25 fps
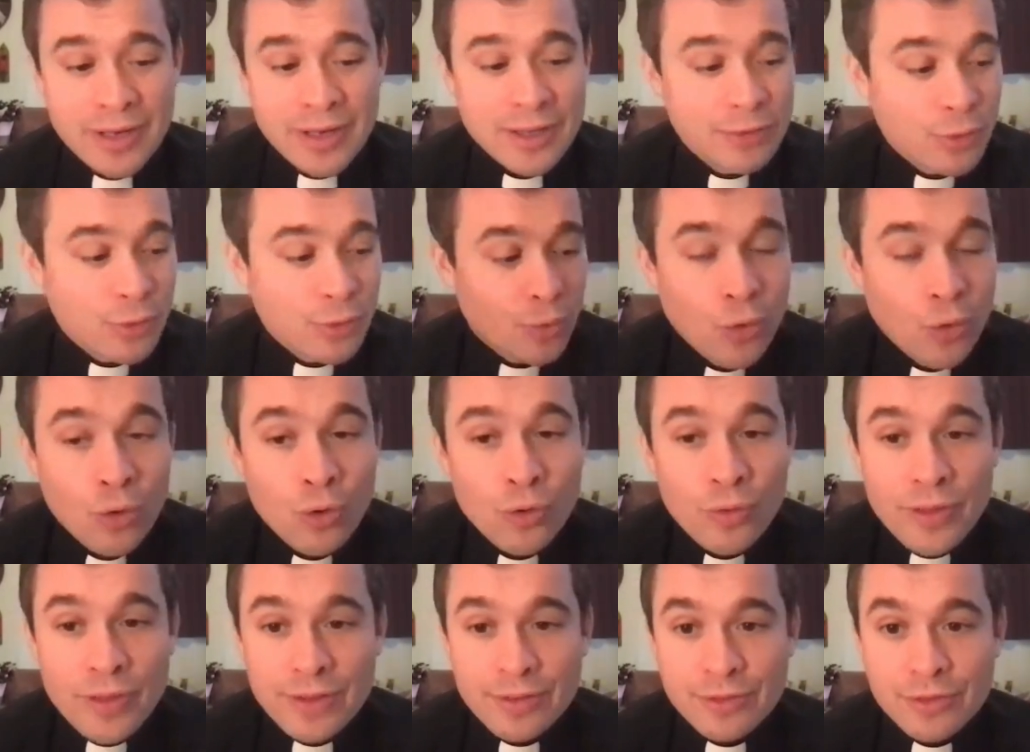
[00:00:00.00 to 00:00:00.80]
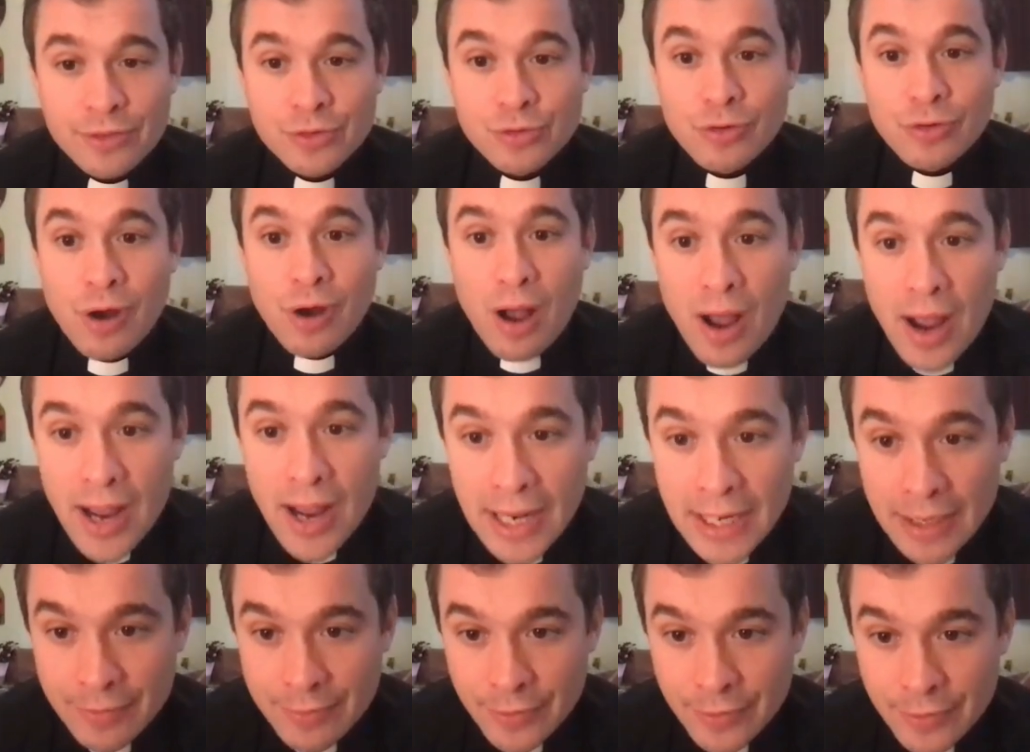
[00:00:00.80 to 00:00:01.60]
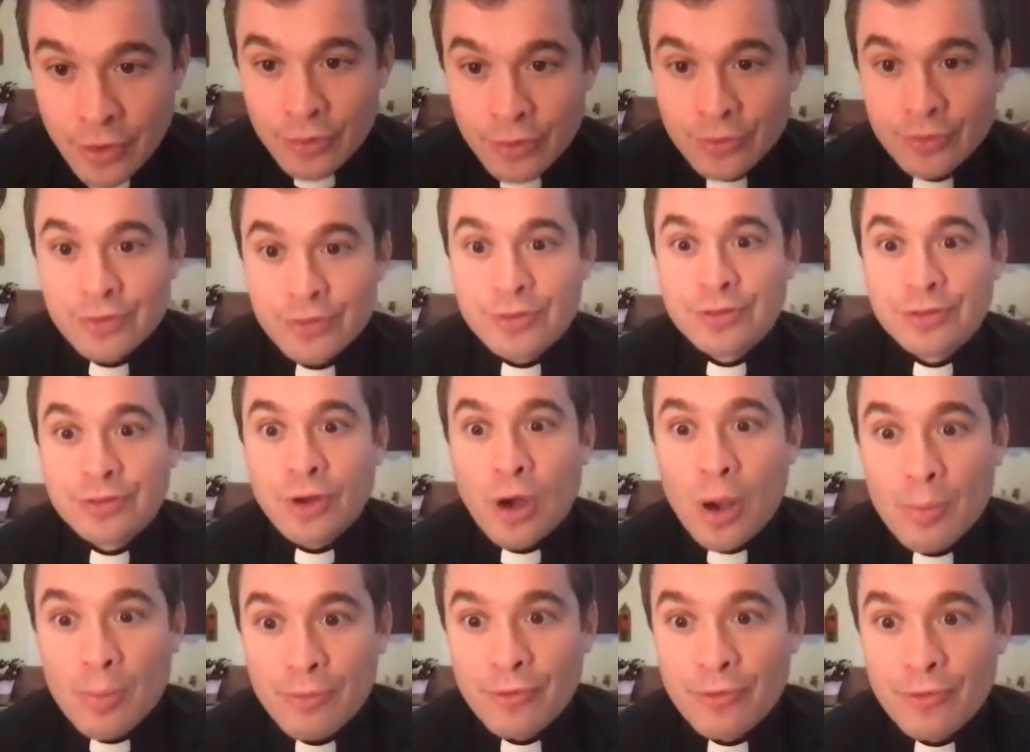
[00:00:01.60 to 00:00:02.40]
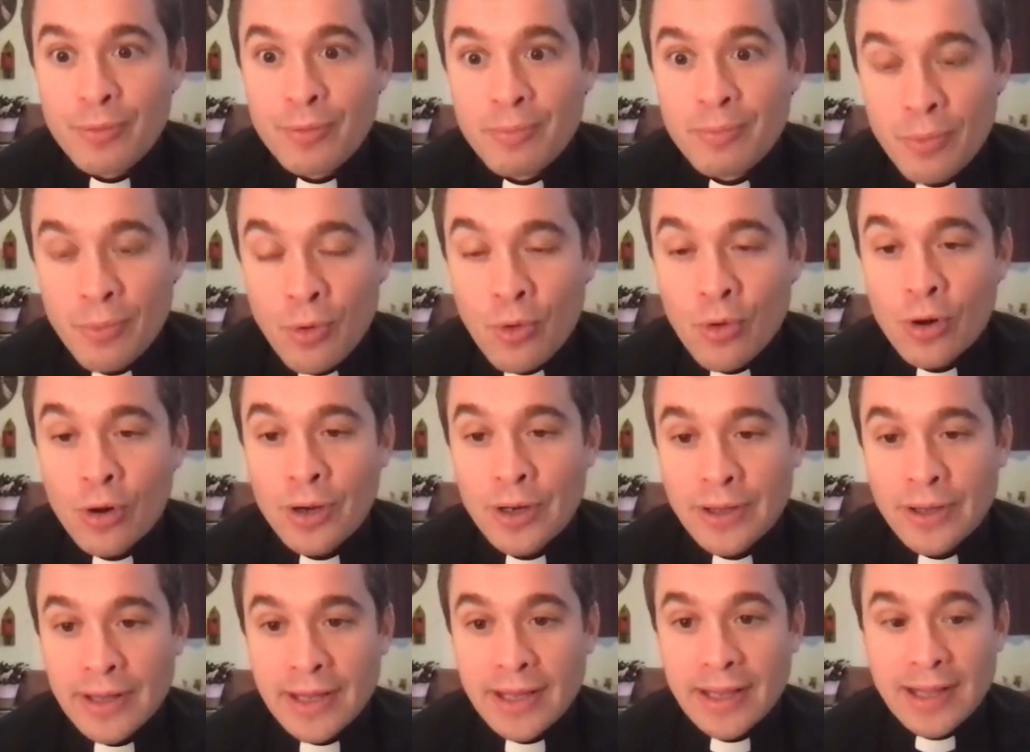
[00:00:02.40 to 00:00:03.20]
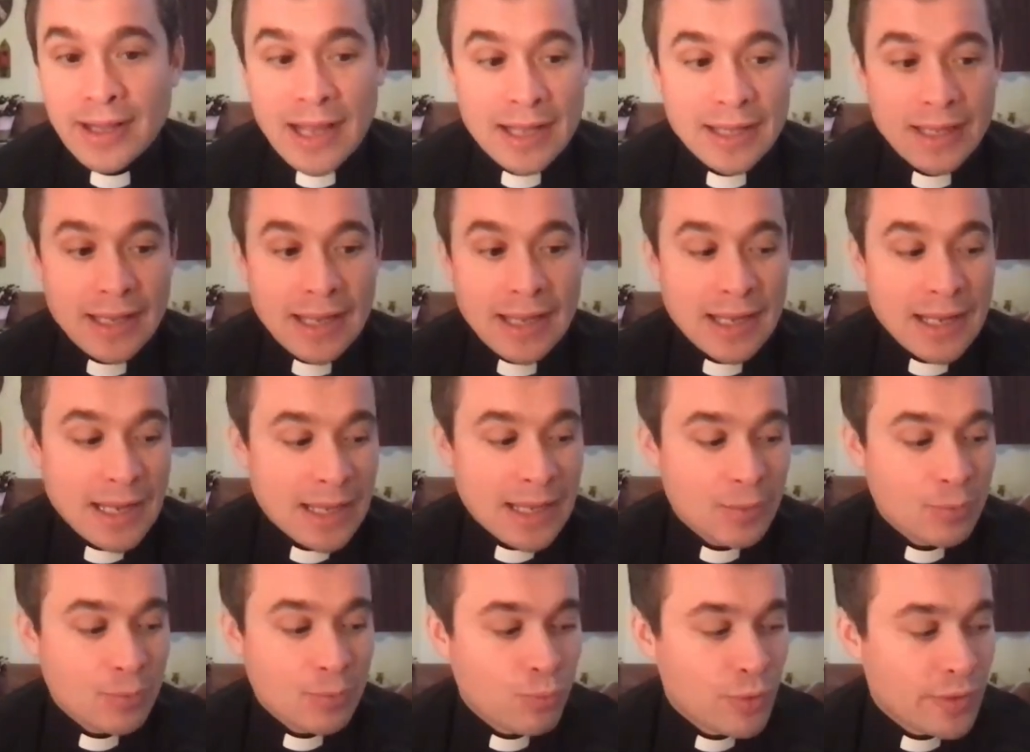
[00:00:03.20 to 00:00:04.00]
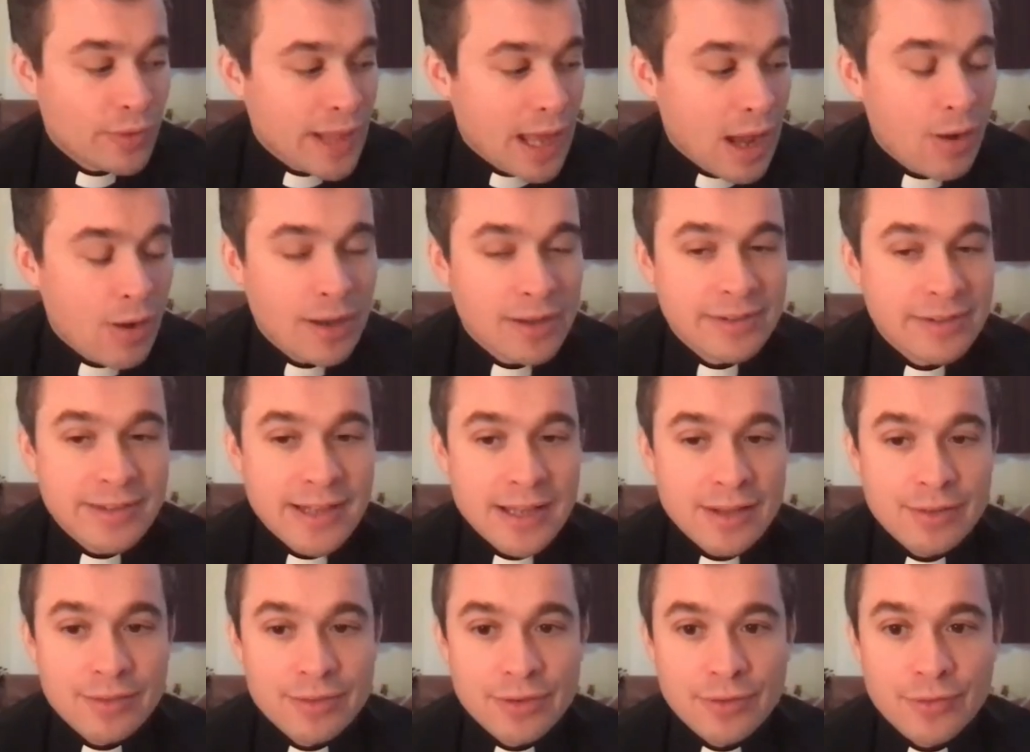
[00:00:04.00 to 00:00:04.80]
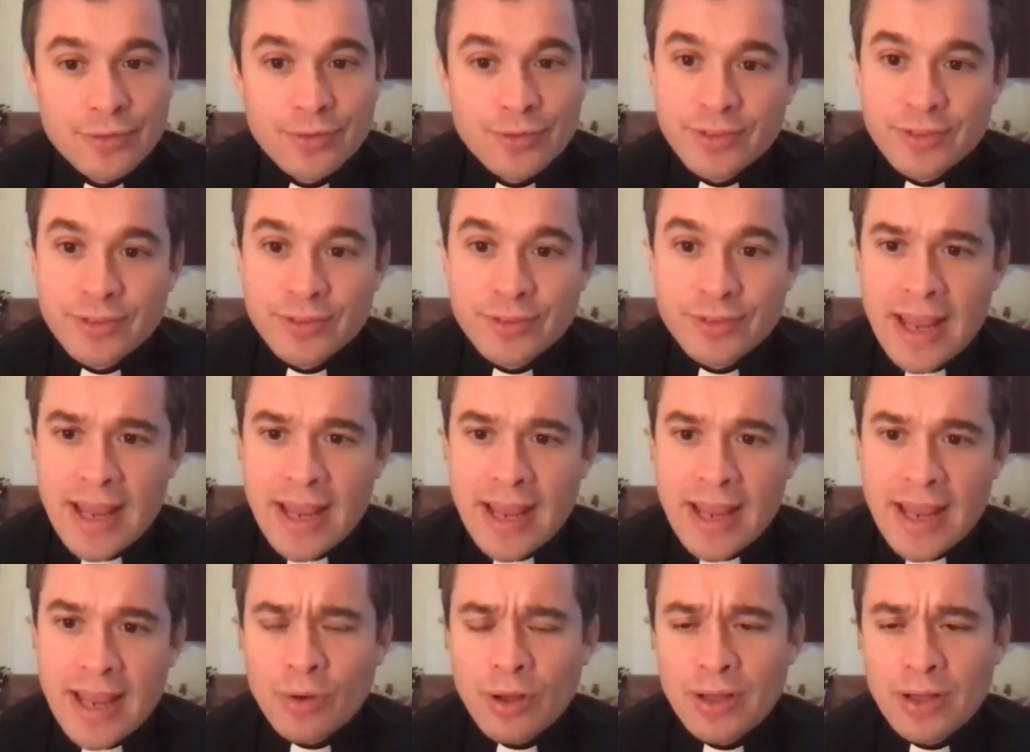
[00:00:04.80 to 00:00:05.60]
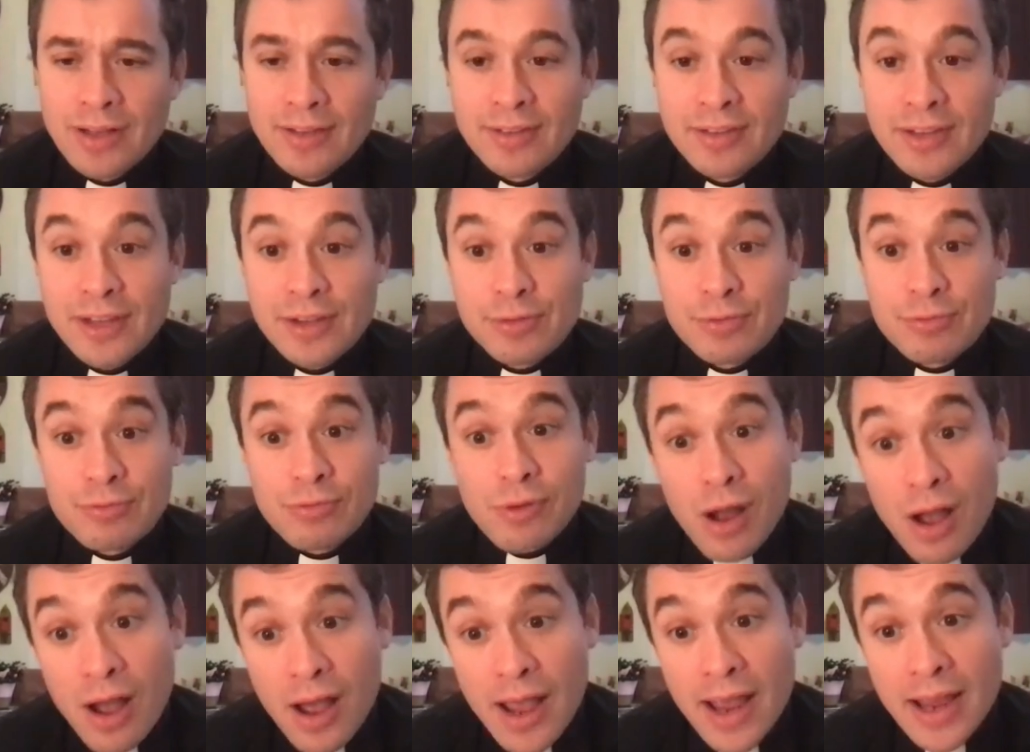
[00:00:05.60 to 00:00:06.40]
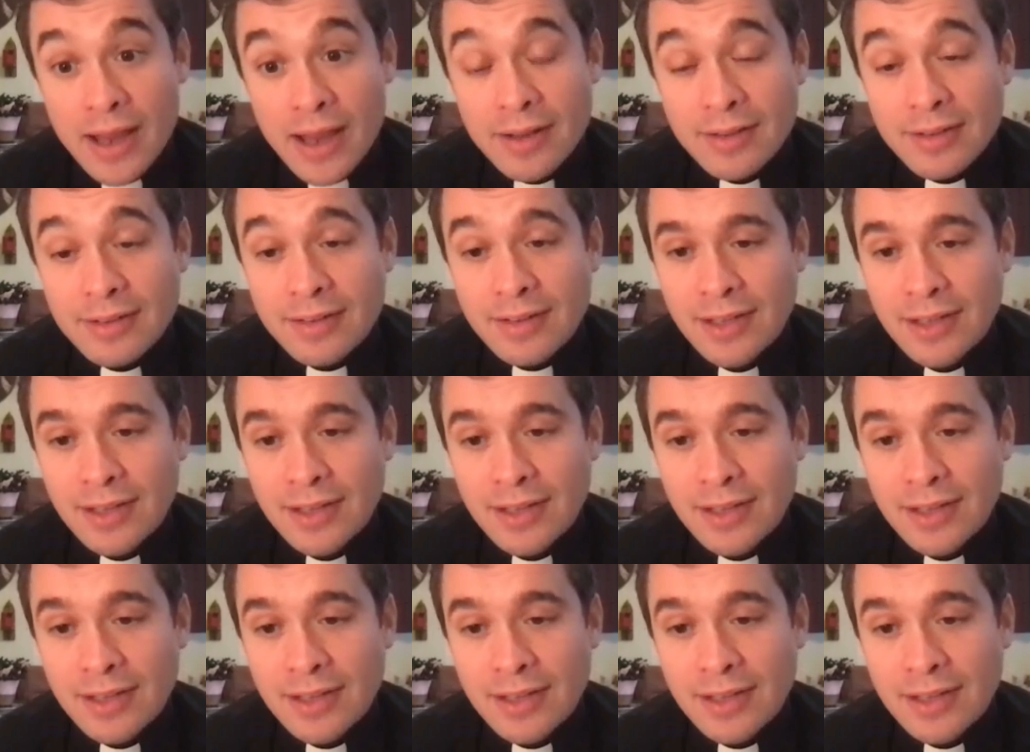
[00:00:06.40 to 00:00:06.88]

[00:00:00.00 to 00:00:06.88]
It's all this drive nonstop for more, and without a sense of saying, well, is this right?